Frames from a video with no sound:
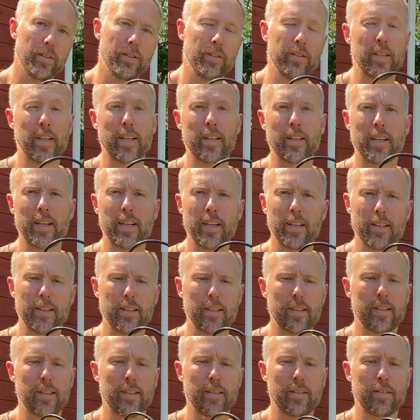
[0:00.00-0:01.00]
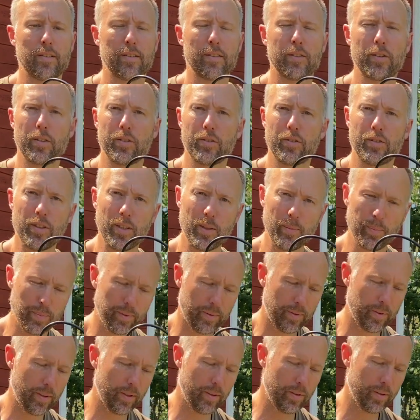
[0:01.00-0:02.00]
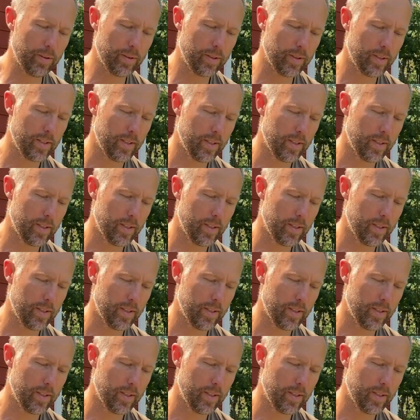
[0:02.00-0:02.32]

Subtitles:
On the other hand, this is not cheap, so